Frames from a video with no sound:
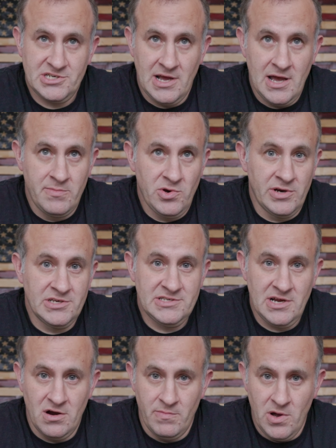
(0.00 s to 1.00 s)
time during
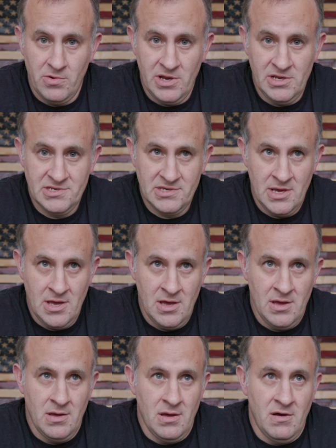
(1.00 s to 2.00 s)
ceremonies,
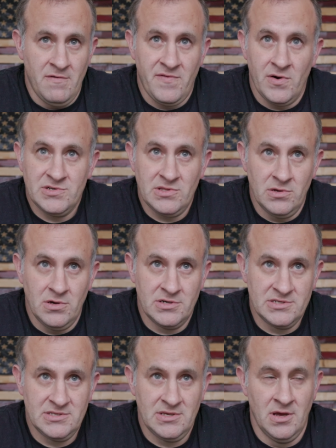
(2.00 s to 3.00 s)
first
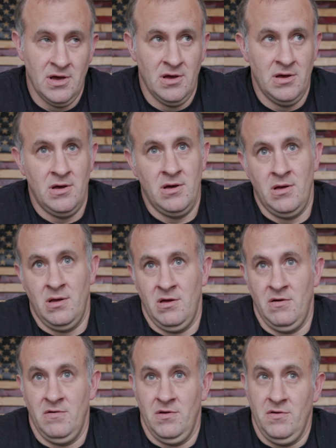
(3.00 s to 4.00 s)
looks,
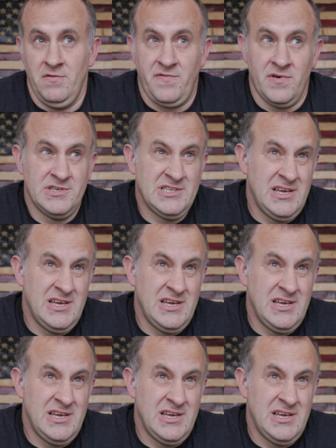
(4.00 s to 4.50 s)
first